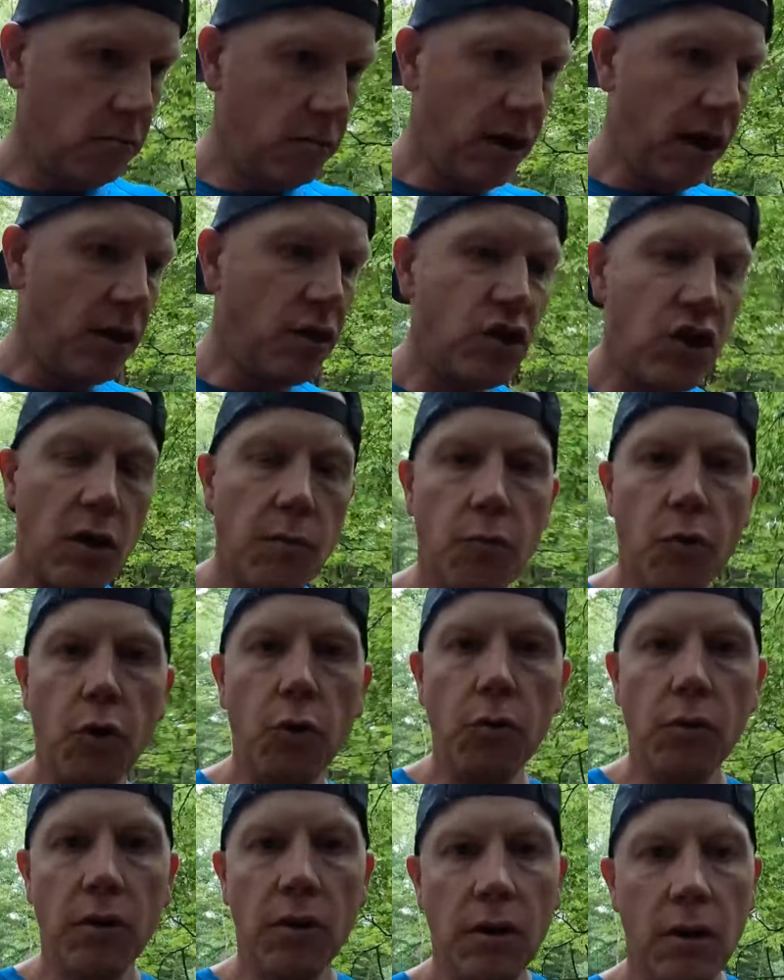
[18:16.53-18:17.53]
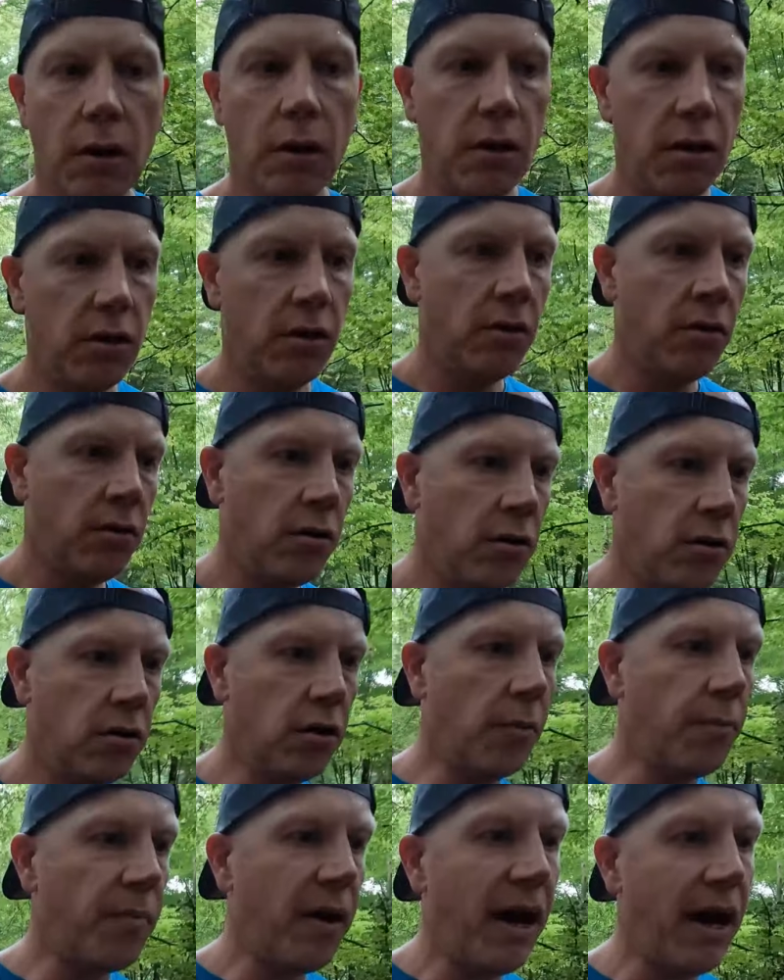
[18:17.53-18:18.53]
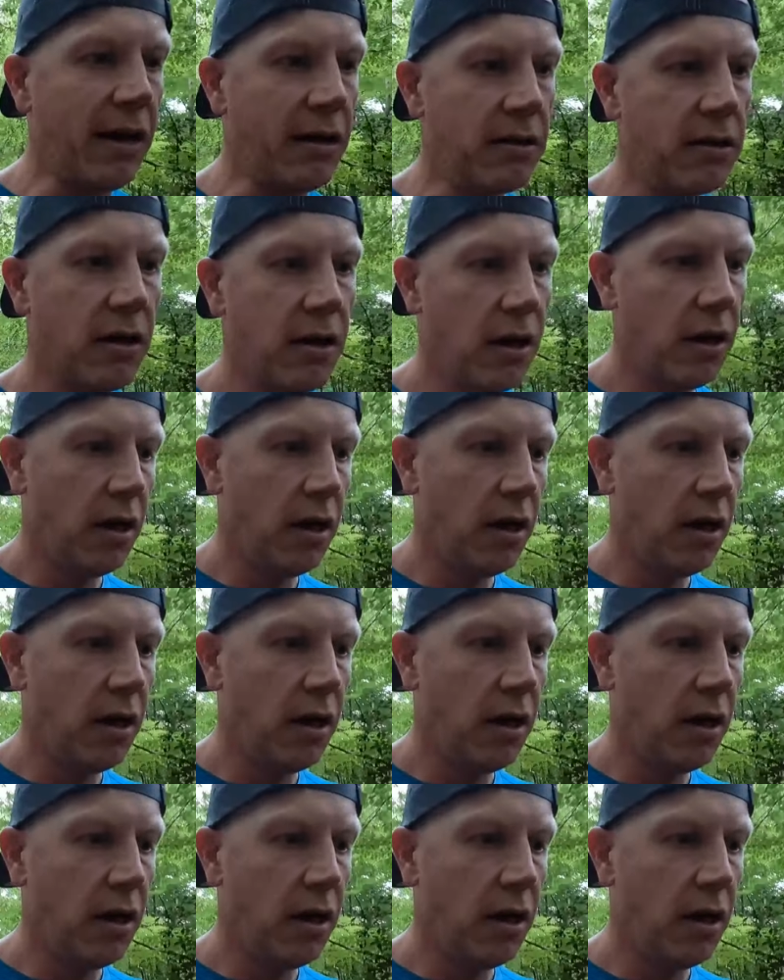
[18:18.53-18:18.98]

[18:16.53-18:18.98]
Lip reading: yeah, in general, not bad.